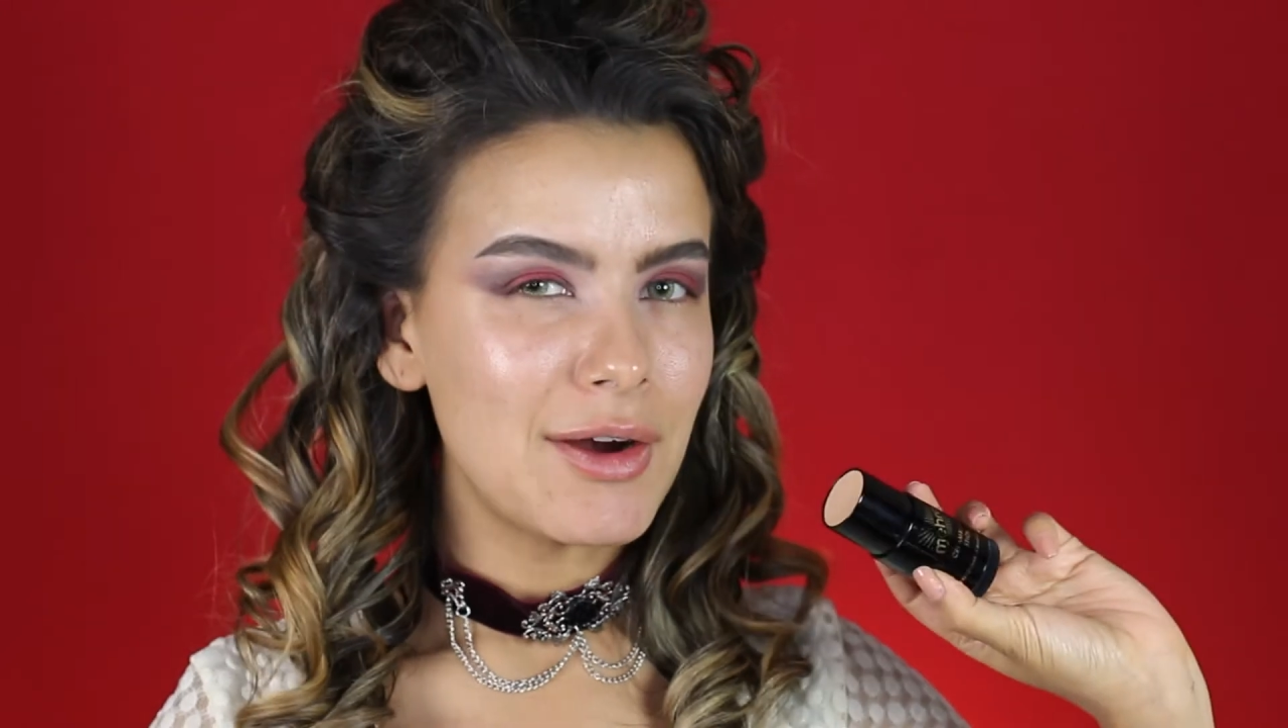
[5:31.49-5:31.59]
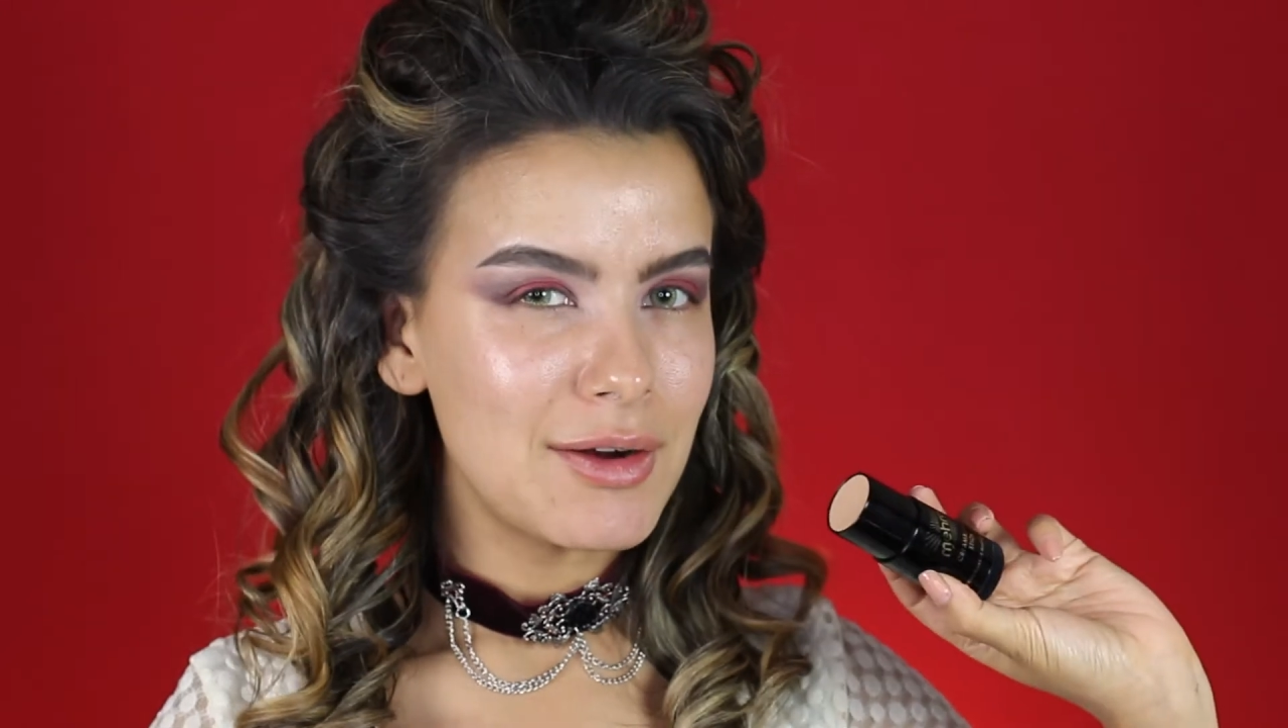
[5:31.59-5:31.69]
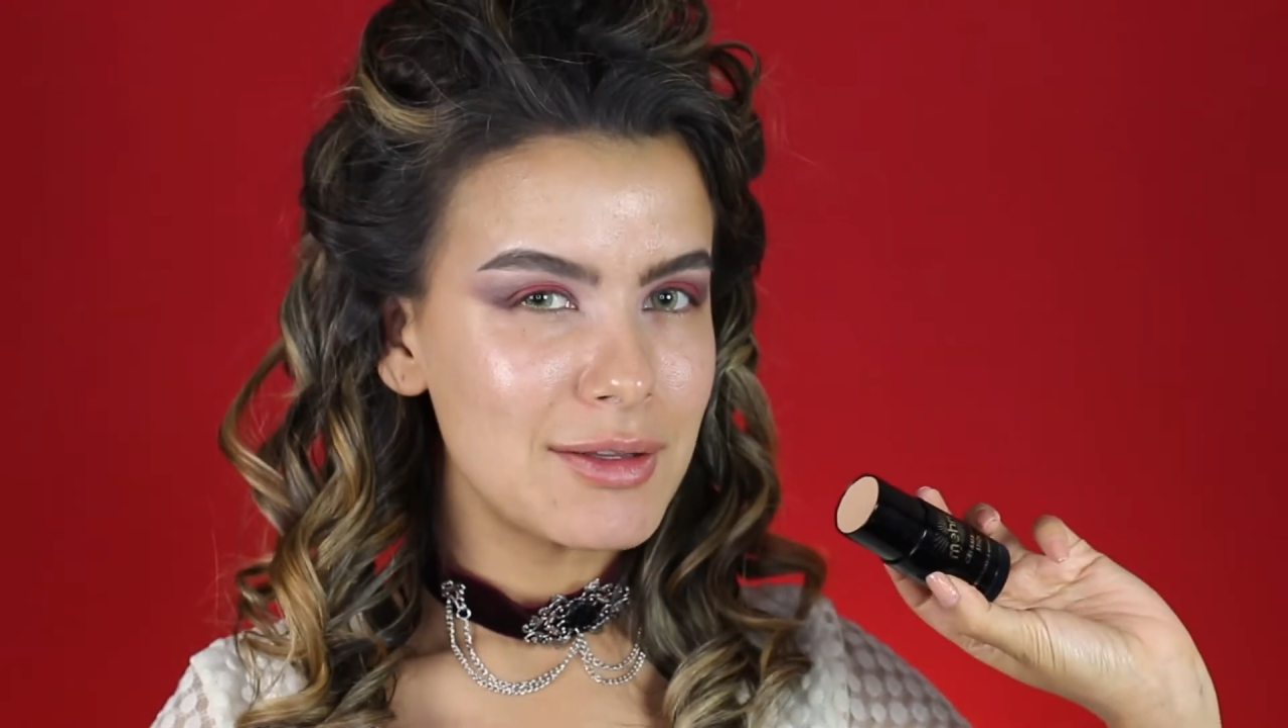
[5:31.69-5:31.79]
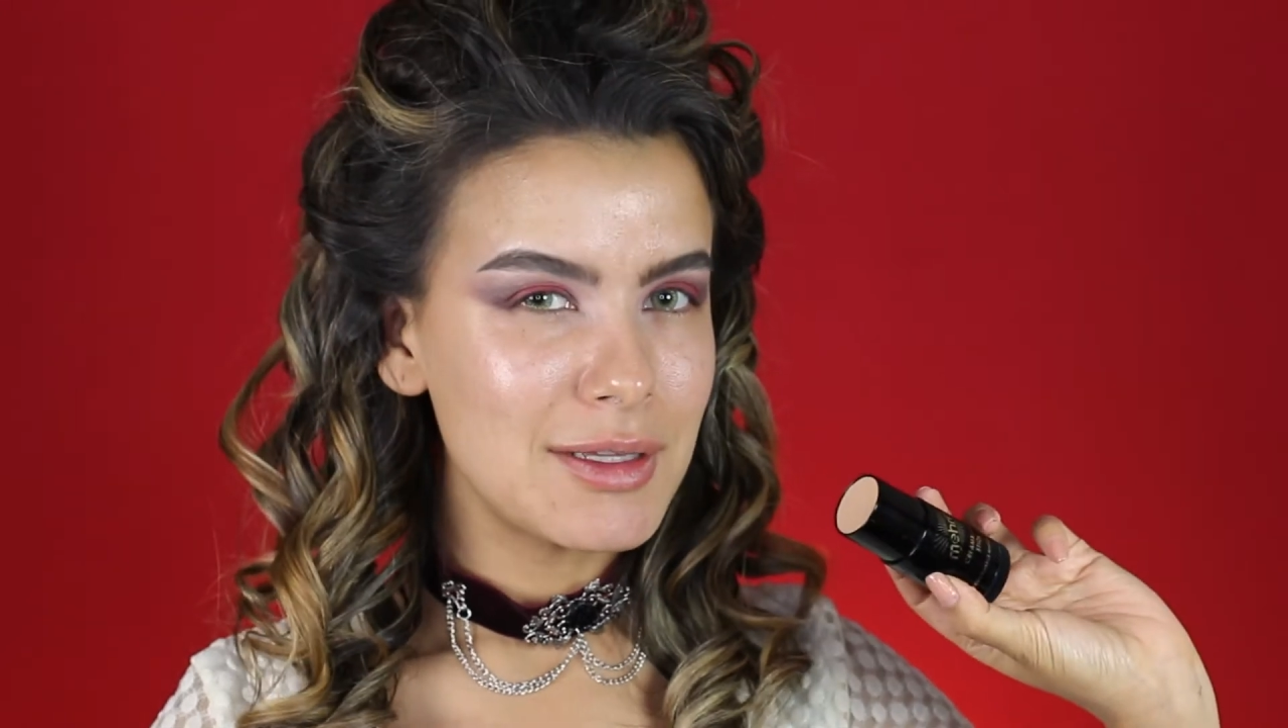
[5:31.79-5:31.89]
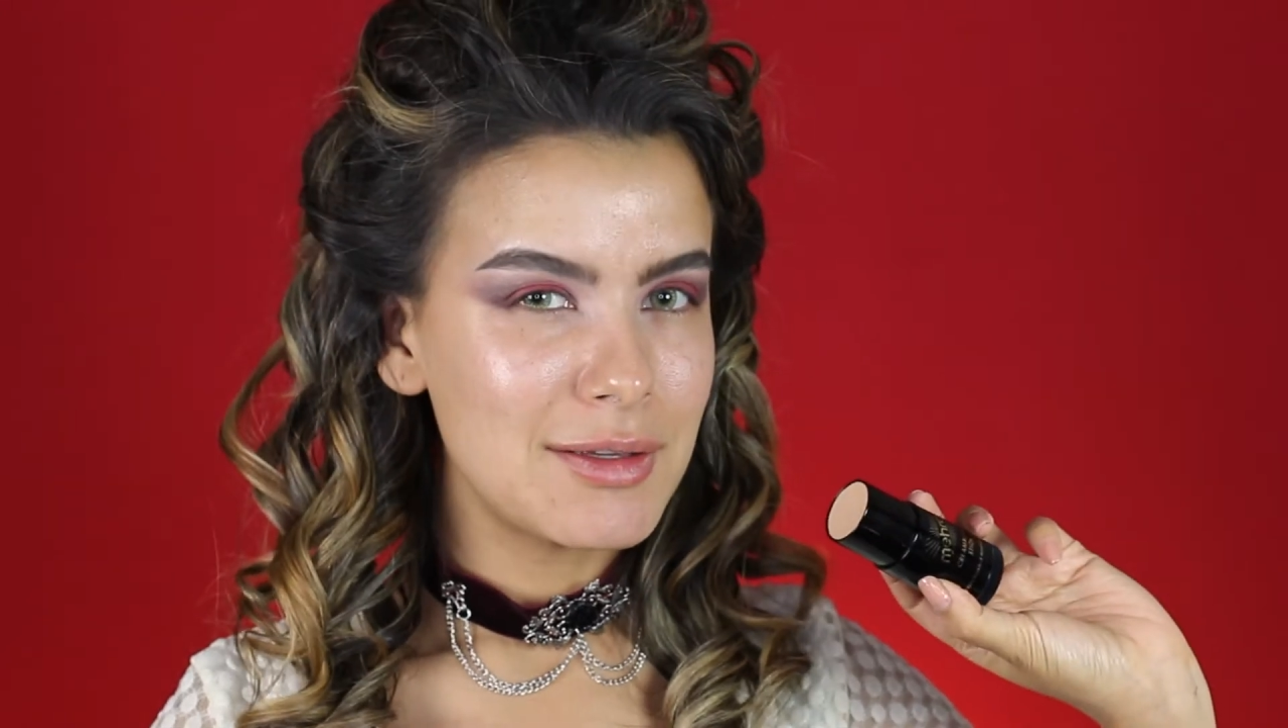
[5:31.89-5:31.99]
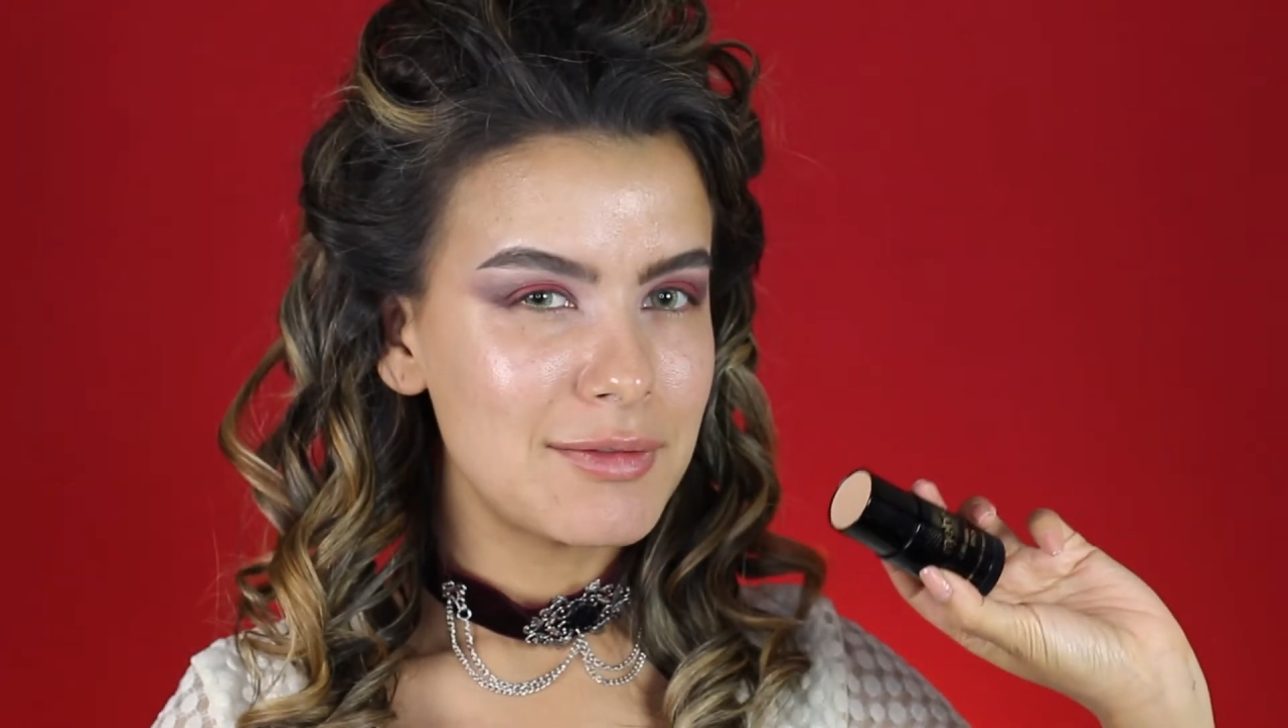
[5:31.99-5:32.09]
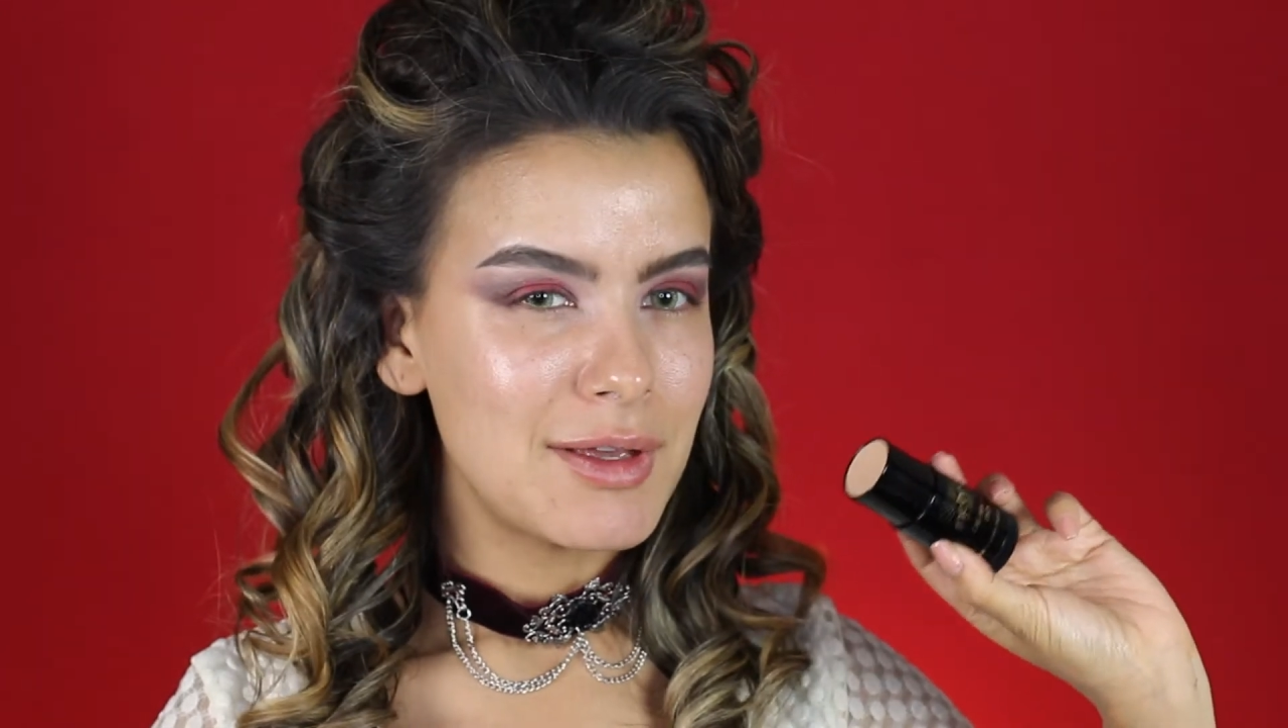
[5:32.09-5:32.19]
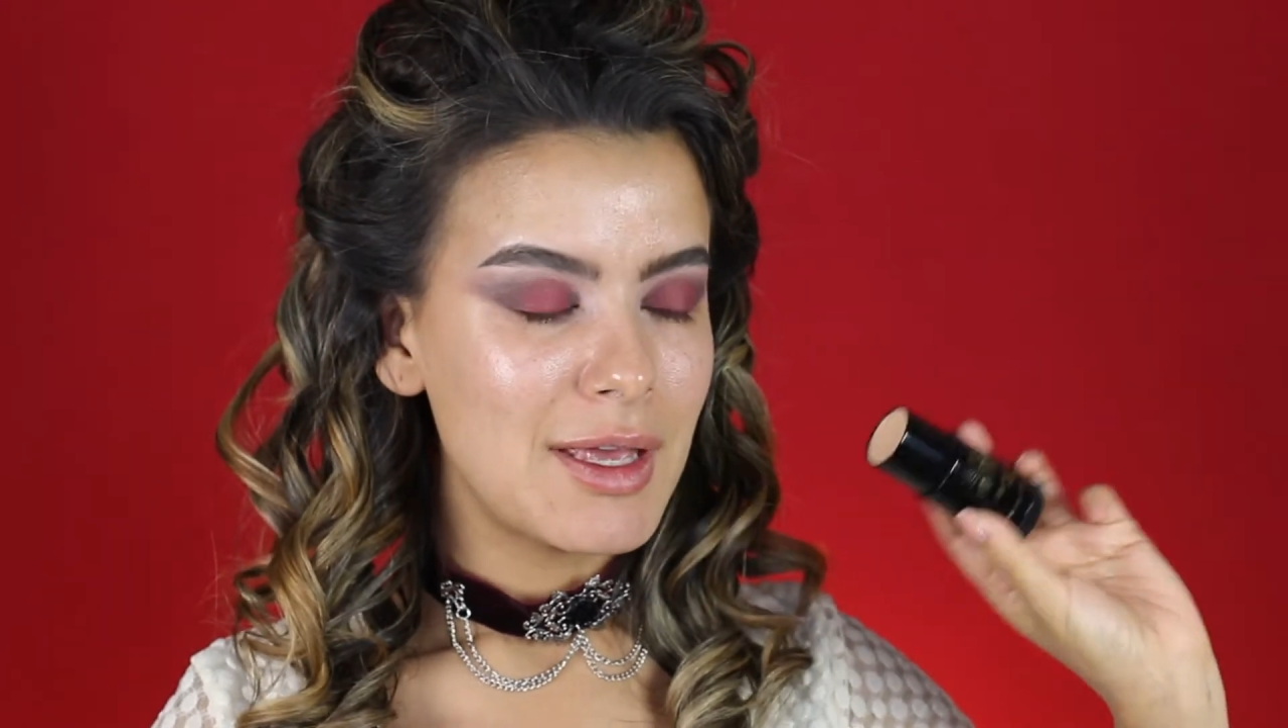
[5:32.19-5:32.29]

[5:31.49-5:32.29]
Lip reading: olive,